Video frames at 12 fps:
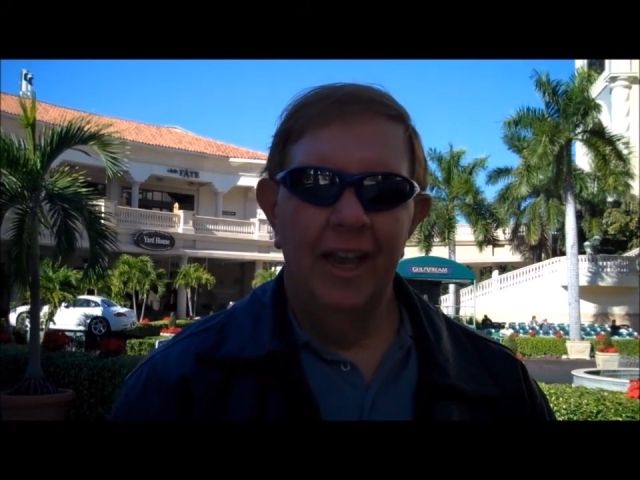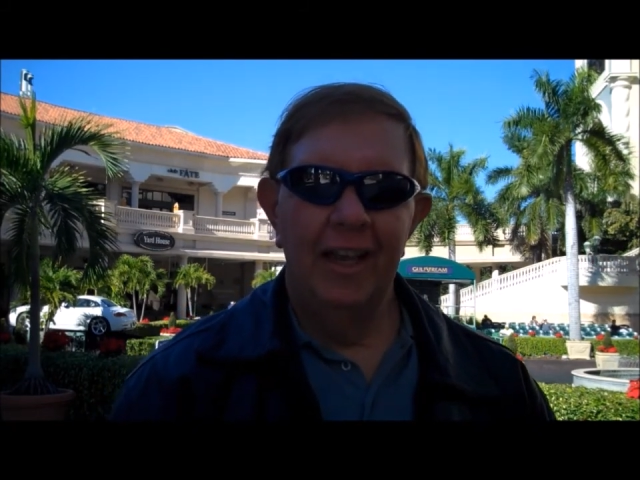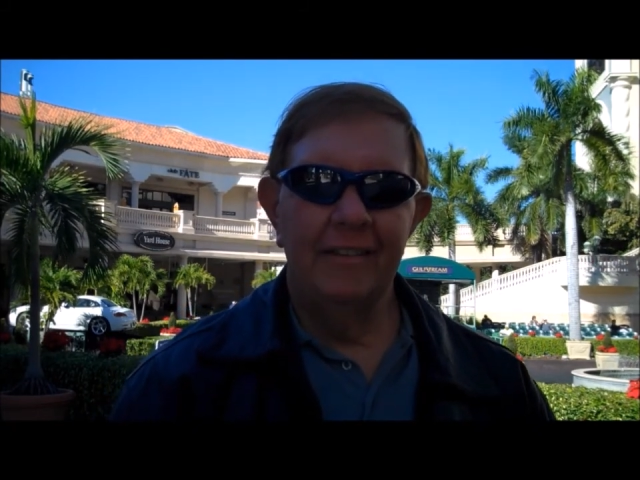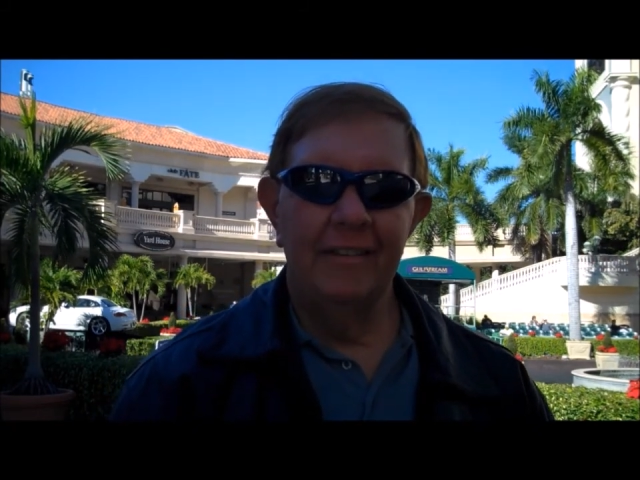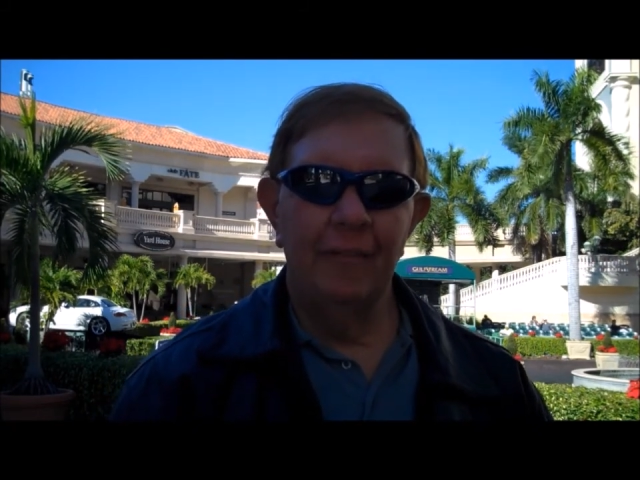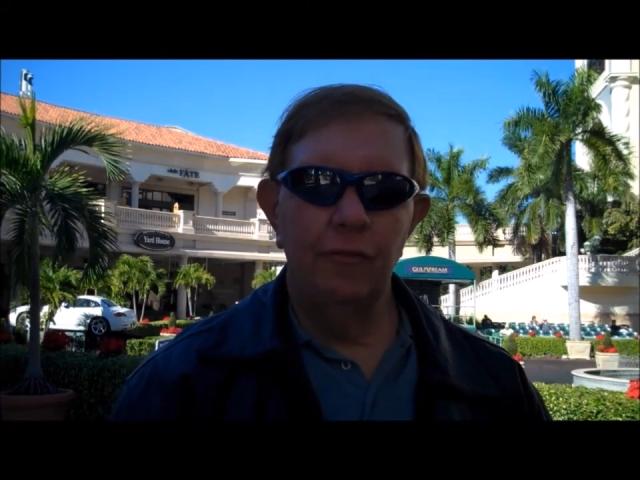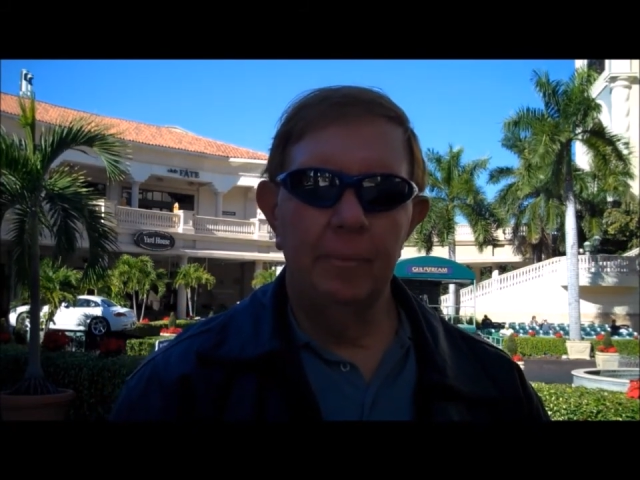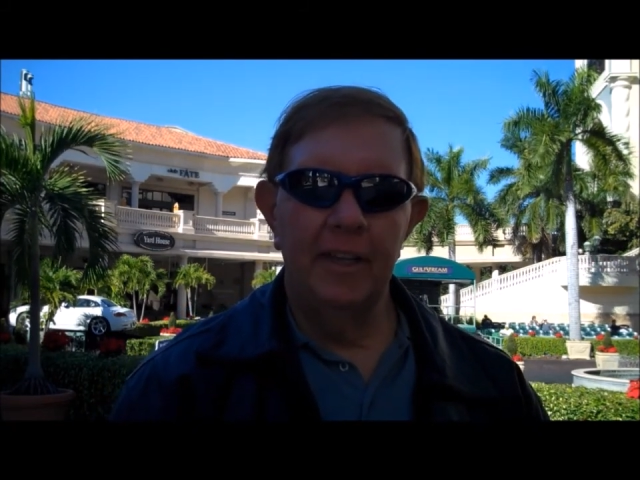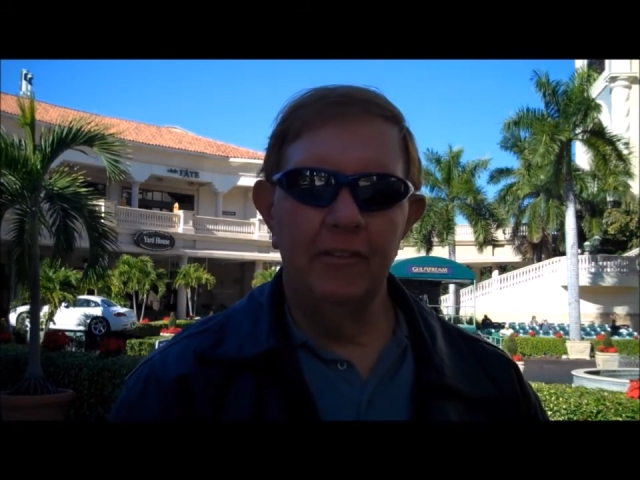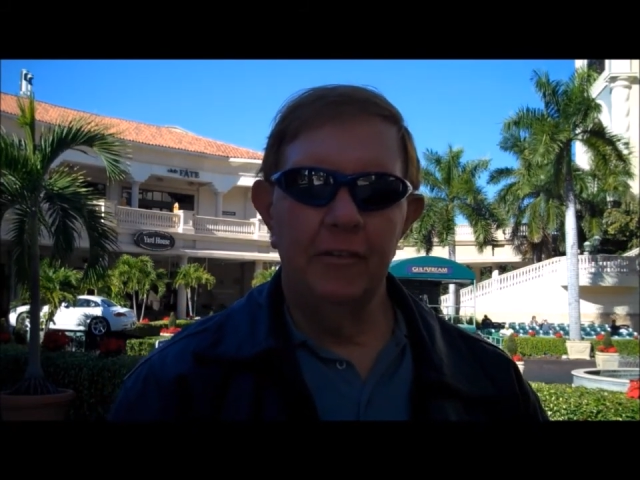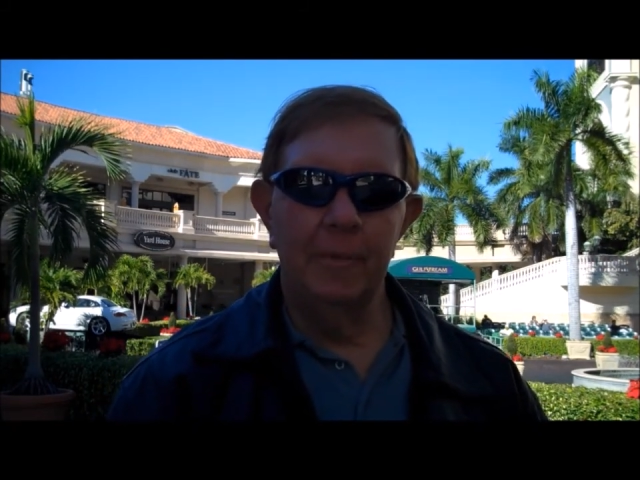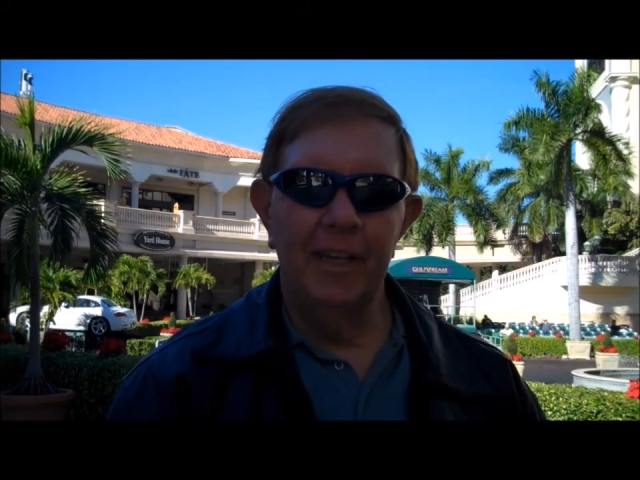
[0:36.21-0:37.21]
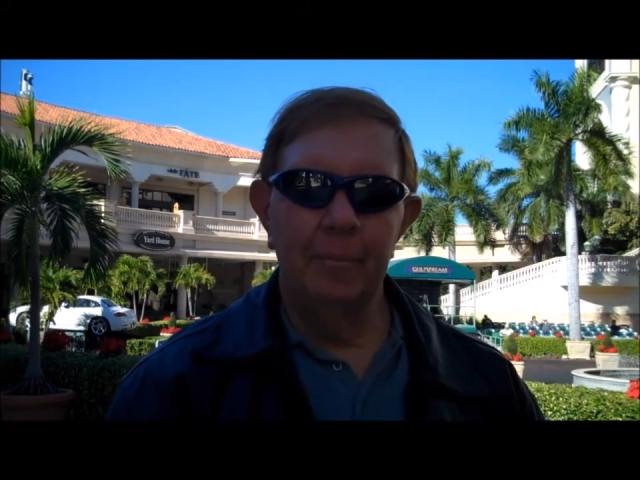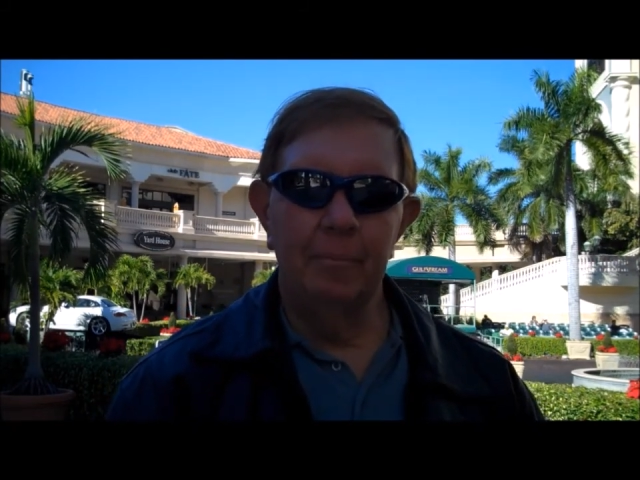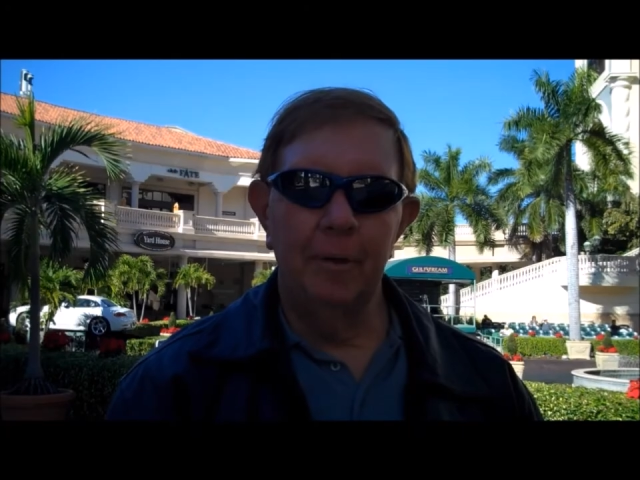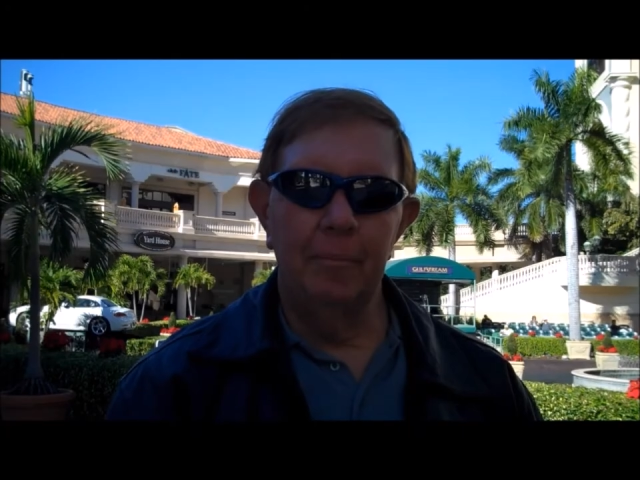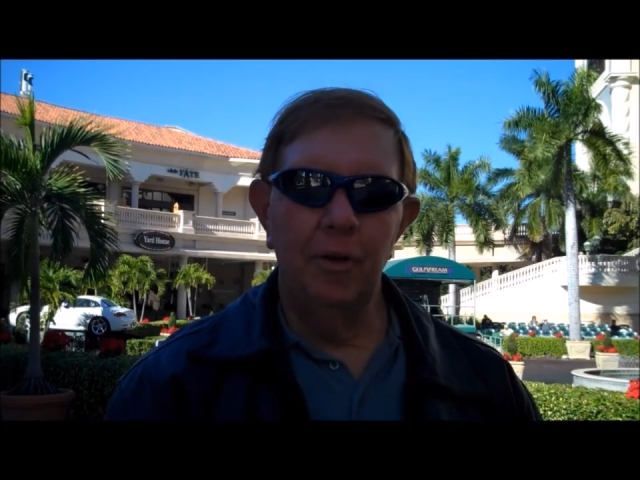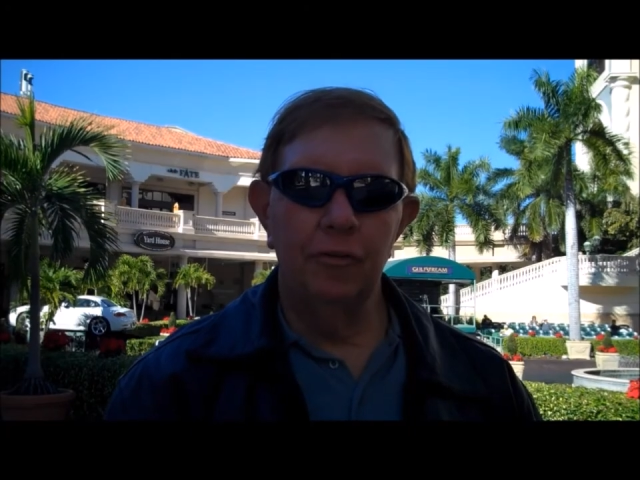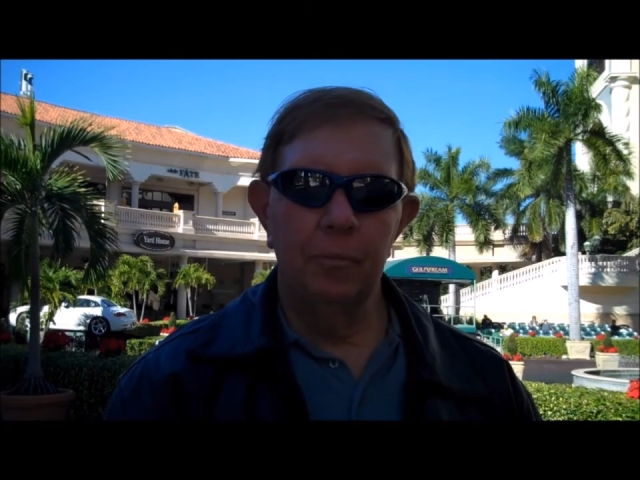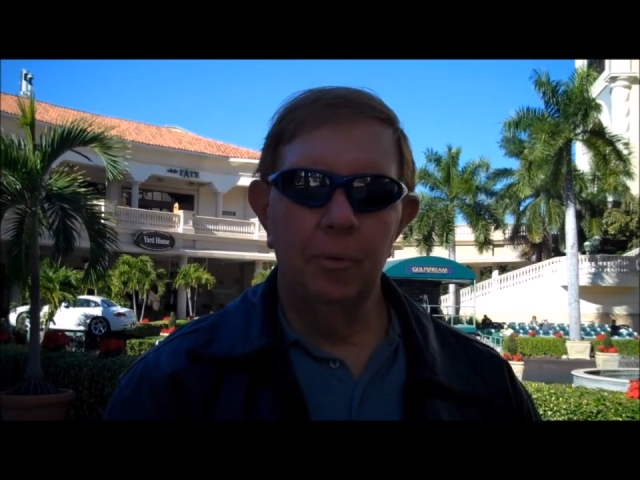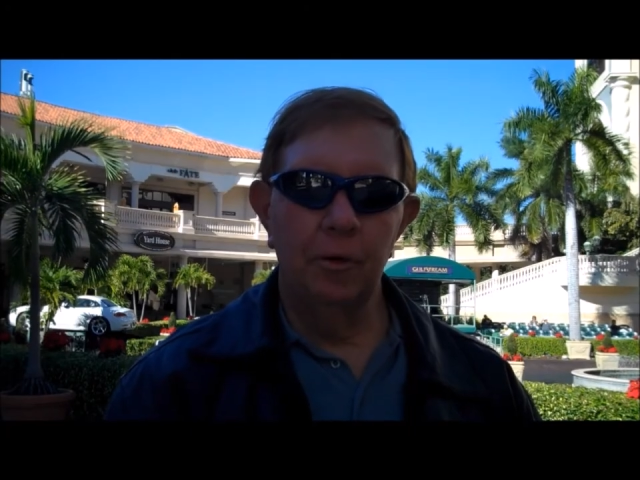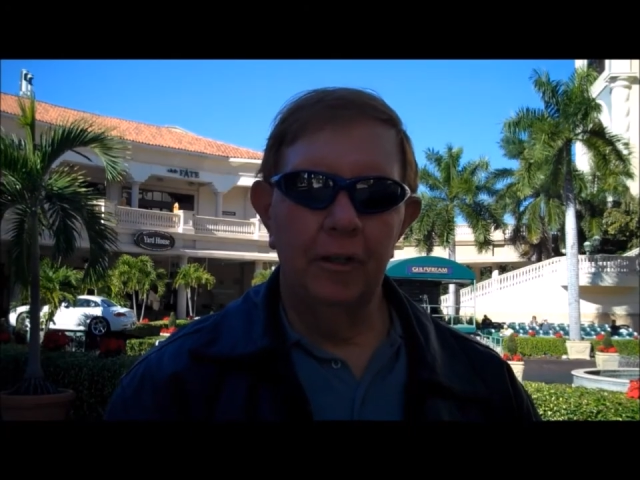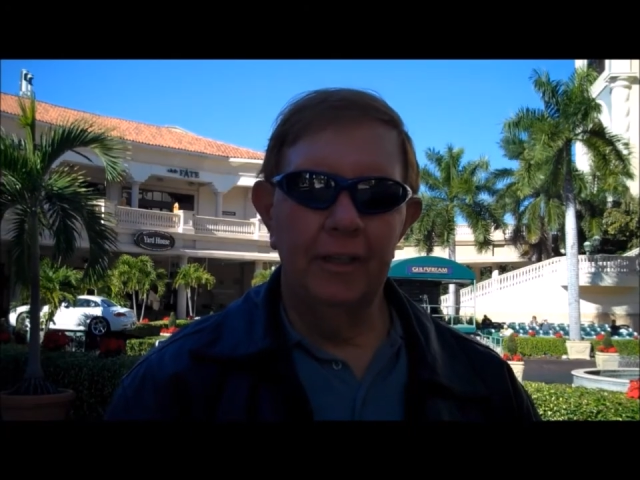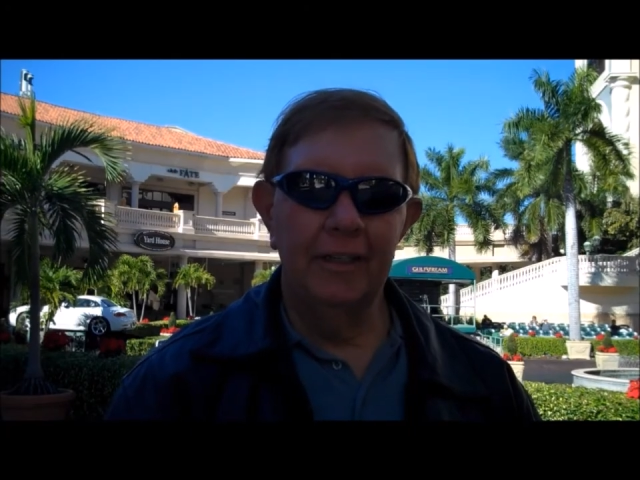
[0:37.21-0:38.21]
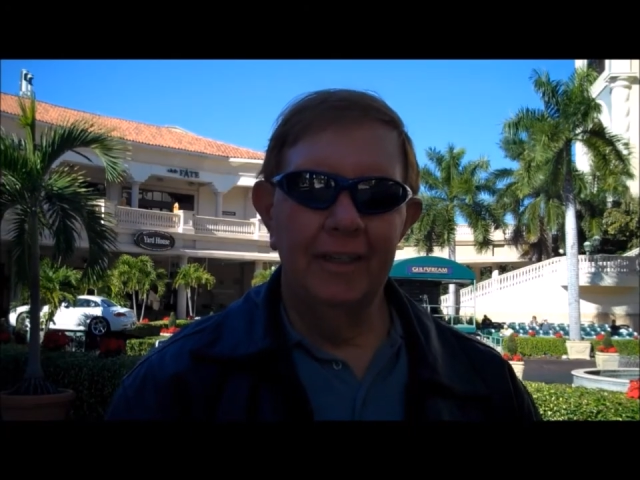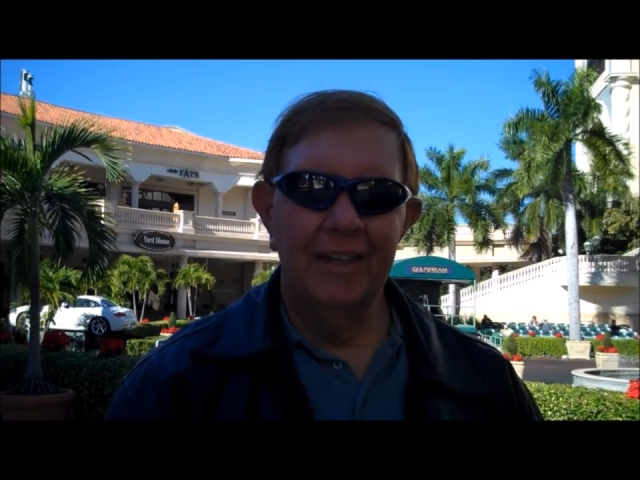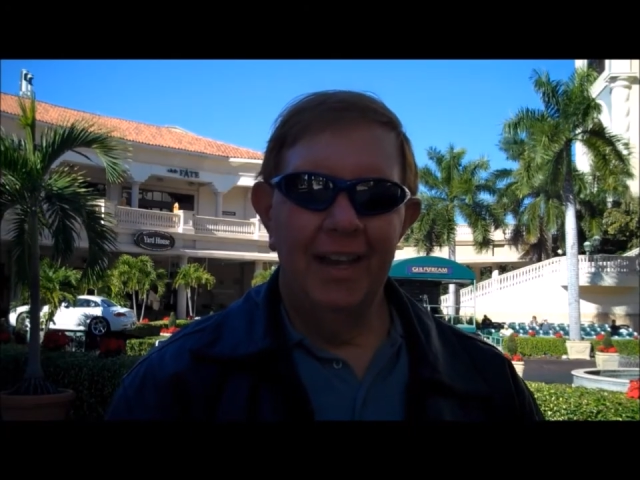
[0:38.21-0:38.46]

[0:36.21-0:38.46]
I had several bets to make, but most importantly,